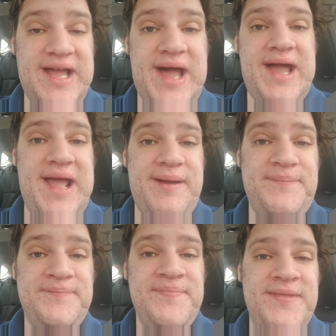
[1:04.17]
I
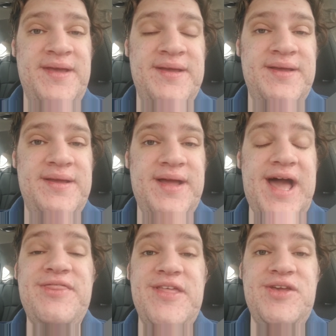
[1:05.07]
am,
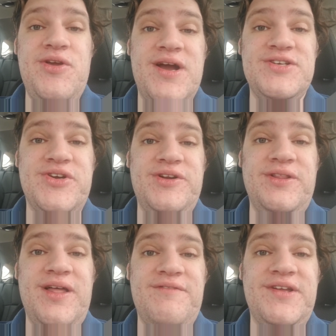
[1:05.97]
I think you guys are going to
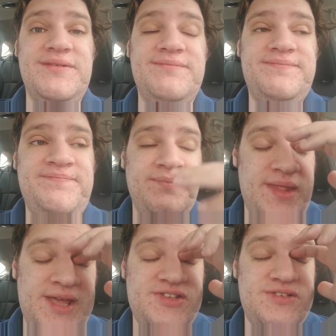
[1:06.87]
love it.
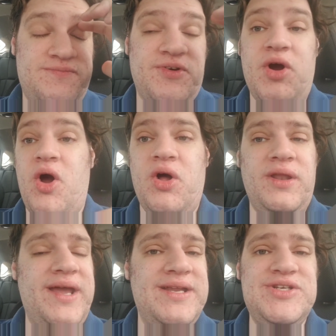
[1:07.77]
It's for
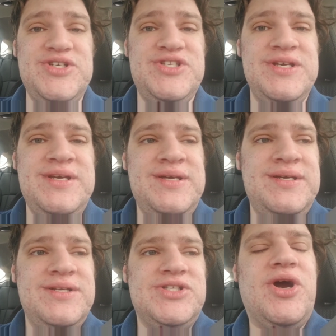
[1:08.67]
all ages,
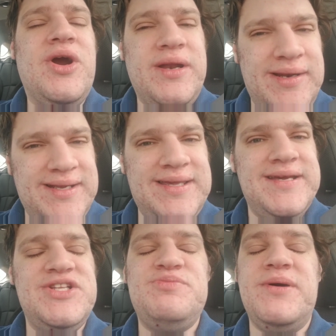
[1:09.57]
targeted at
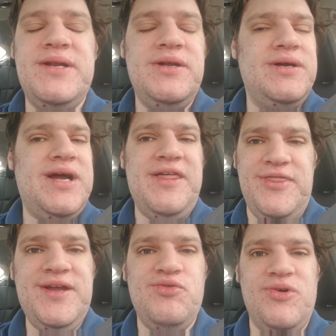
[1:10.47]
kids, but I
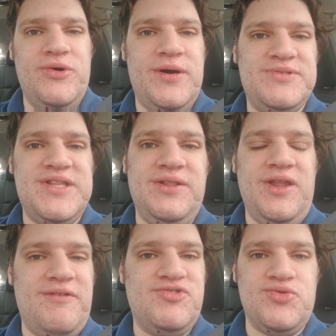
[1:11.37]
think grown-ups that
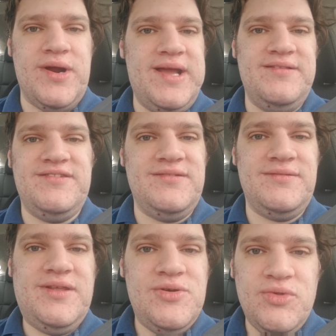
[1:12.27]
love trains
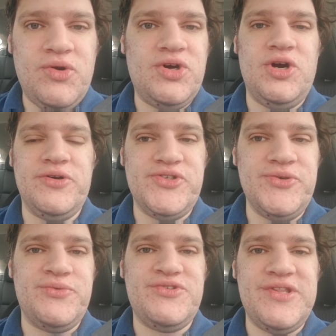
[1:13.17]
and cute little
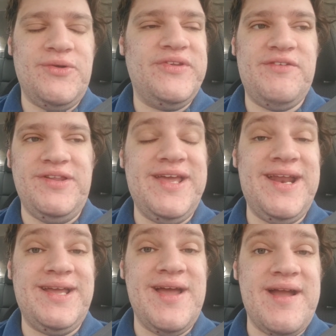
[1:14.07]
cartoons, they'll definitely
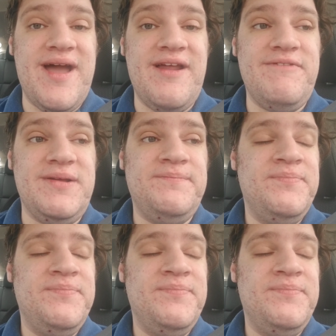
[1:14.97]
get a kick out of it.